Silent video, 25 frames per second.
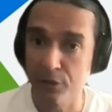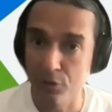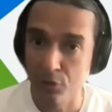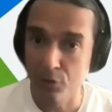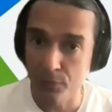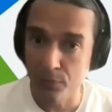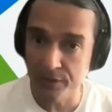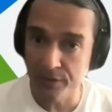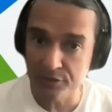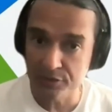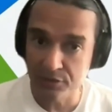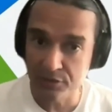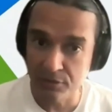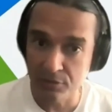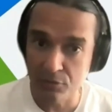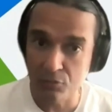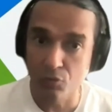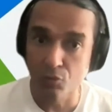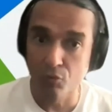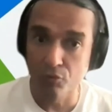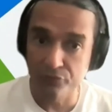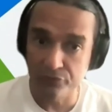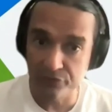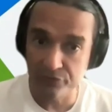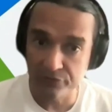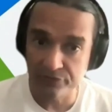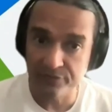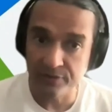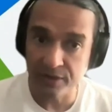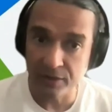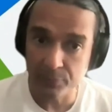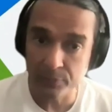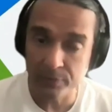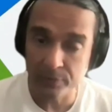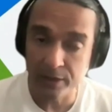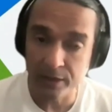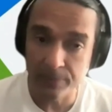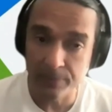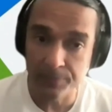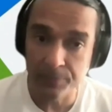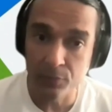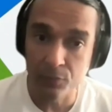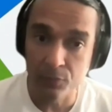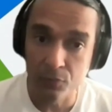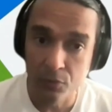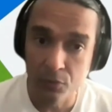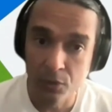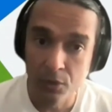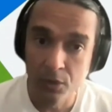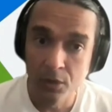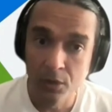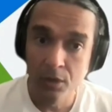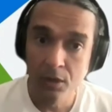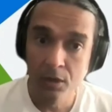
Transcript: innovation courses that will help you